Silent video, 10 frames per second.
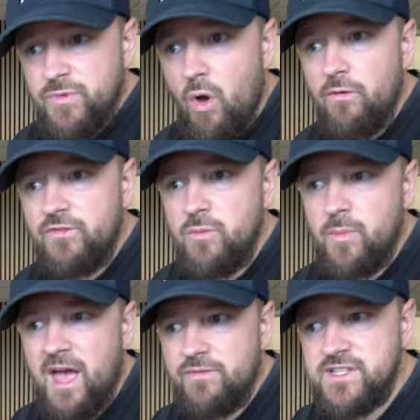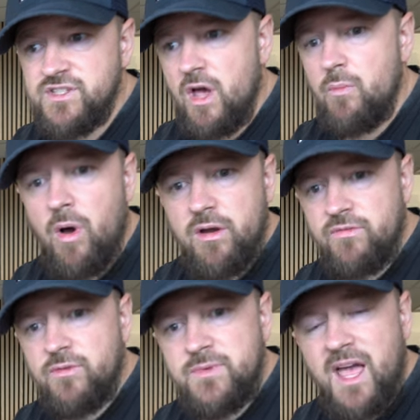Often we have to turn one
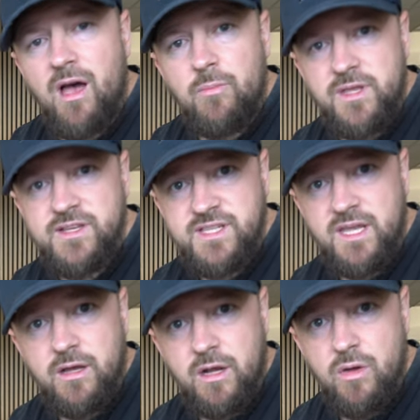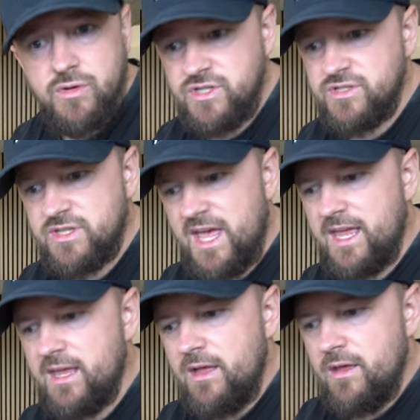of them down because the enclosures,
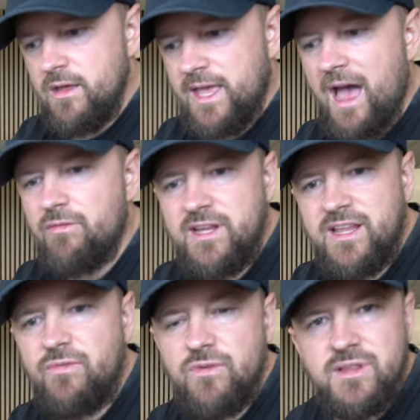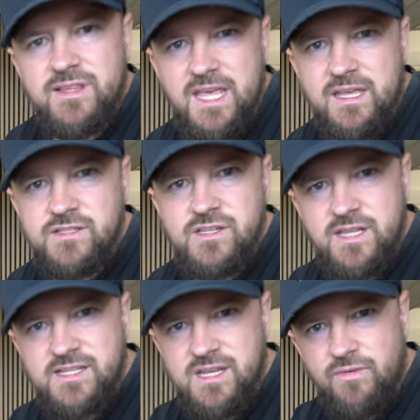they carry different things, so
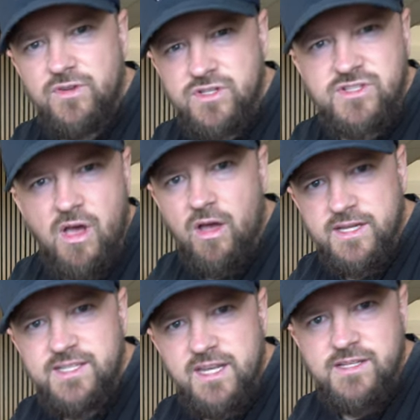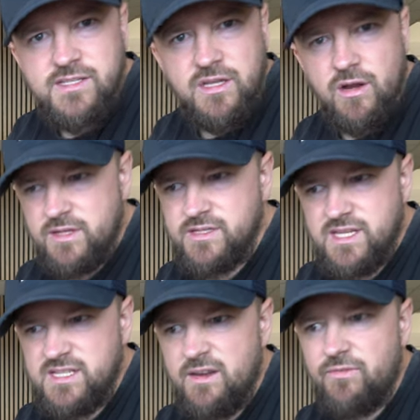there's different sizes, you know, the
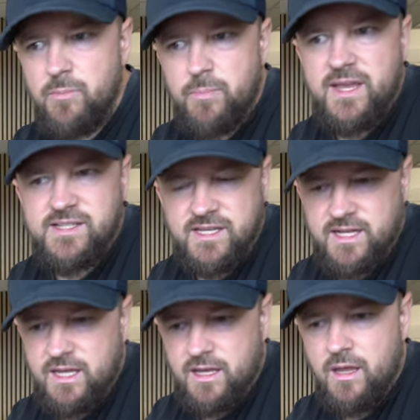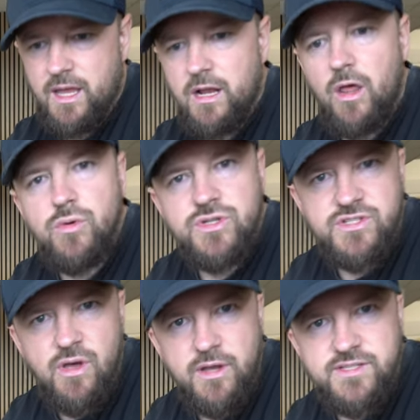different basically enclosure
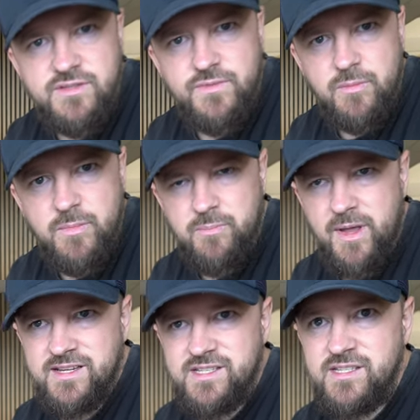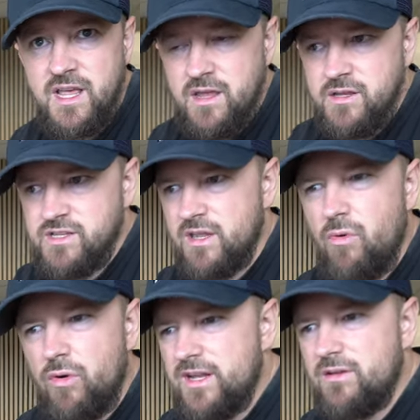sizes for the mid basses, so they're
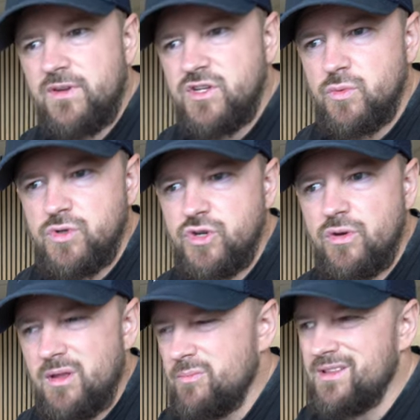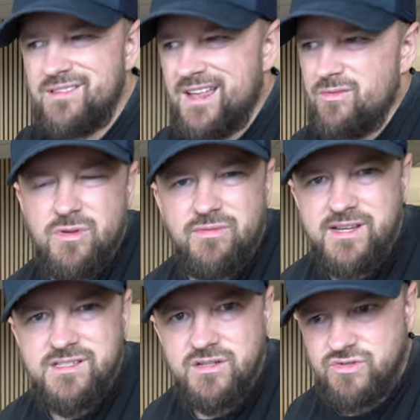on individual tuning, but then all the rest of the